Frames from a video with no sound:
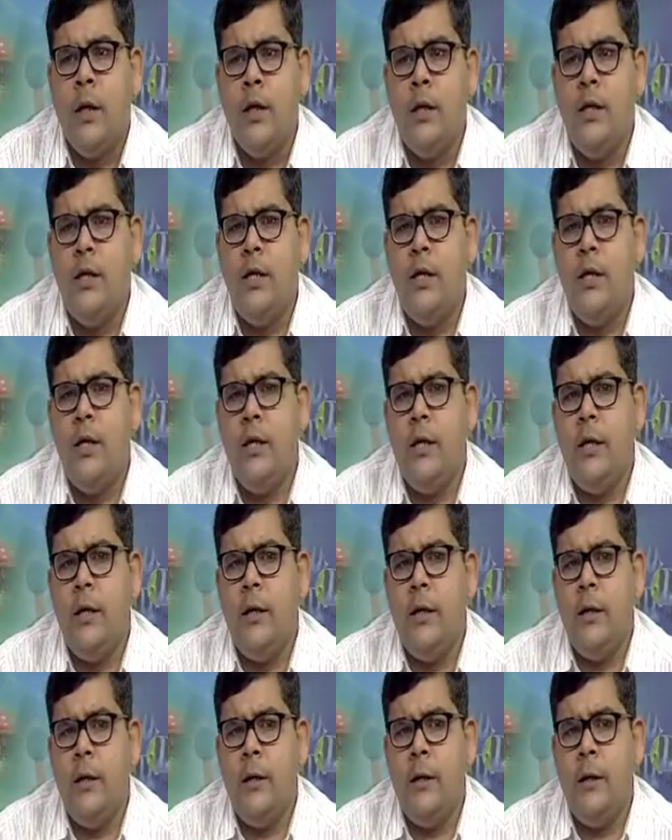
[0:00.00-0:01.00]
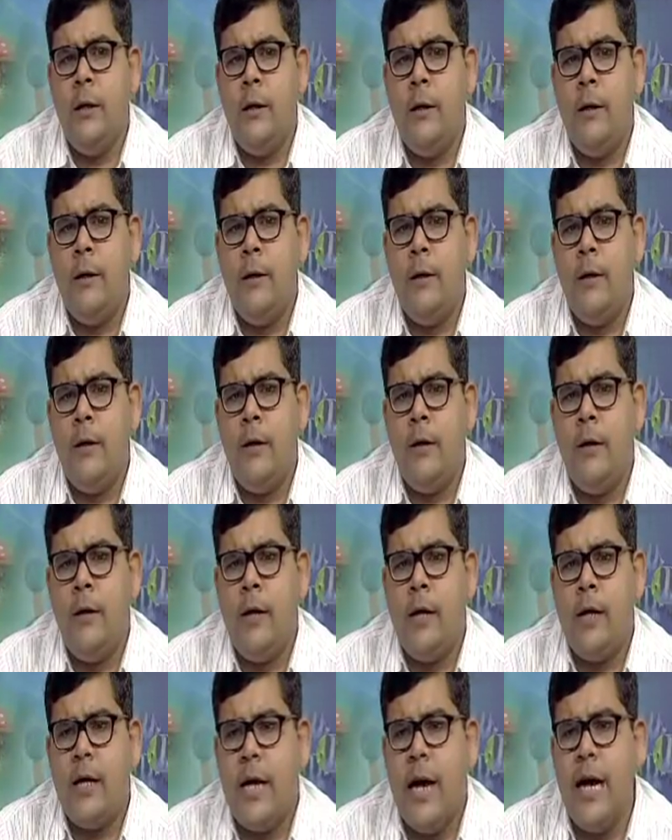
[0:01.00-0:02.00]
the
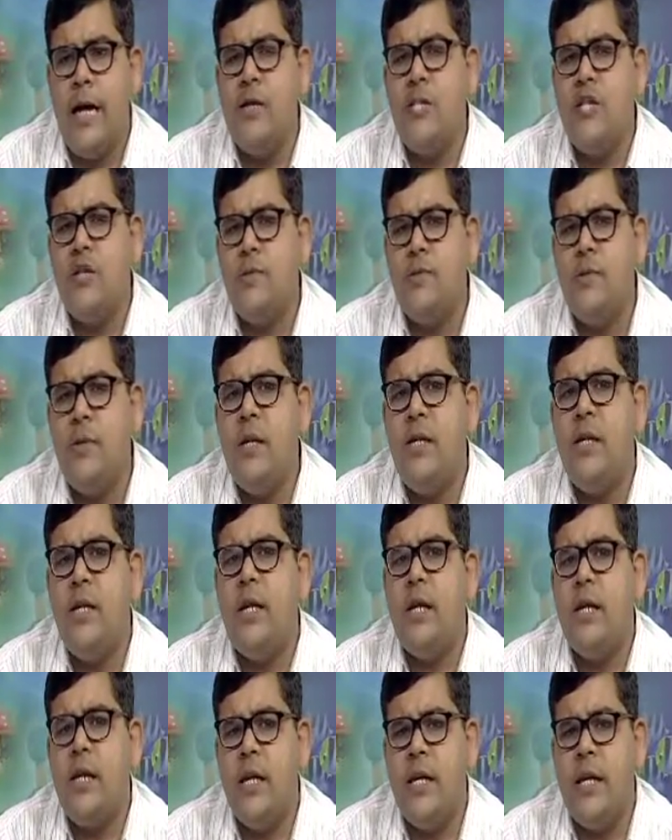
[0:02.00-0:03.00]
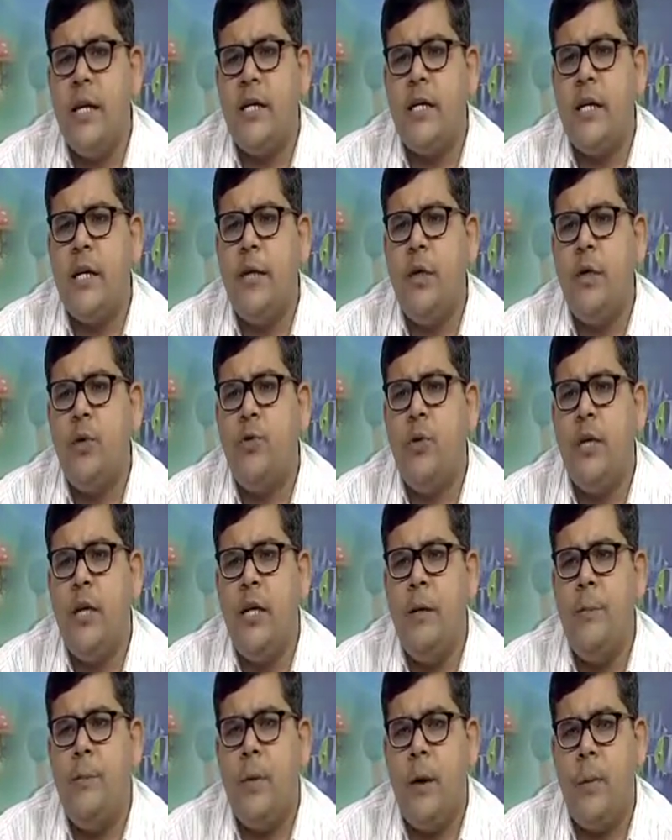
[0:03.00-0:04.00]
right is being created into
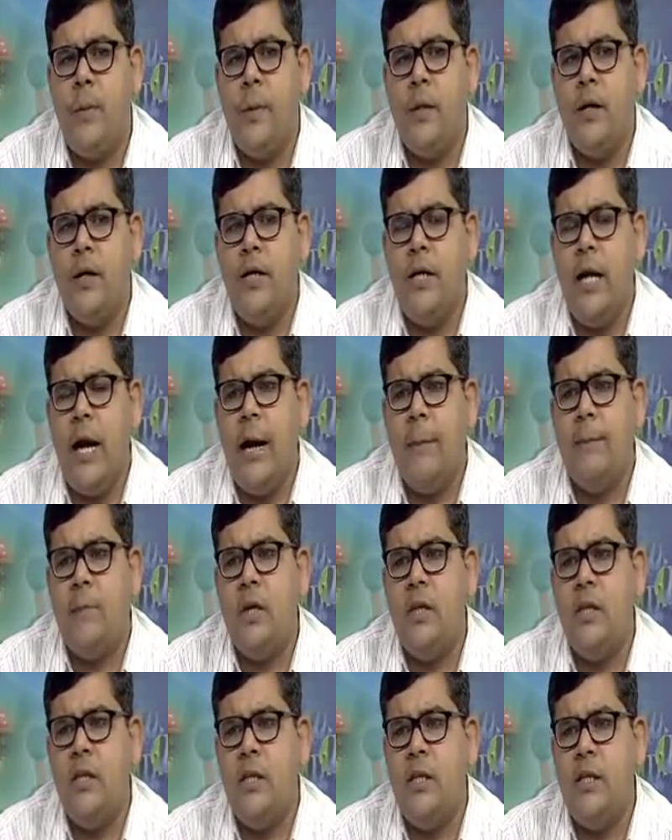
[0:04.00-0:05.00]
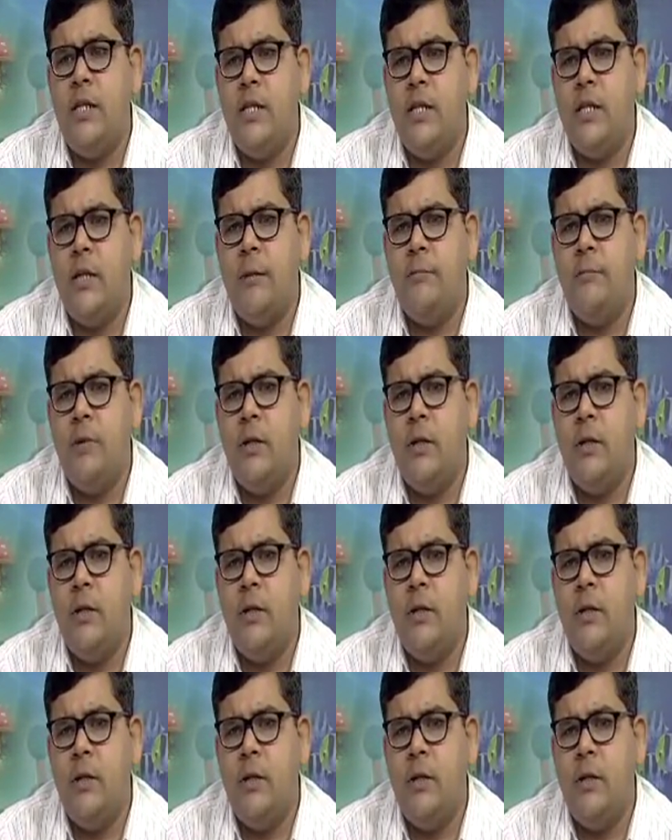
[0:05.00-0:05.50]
any property after the death of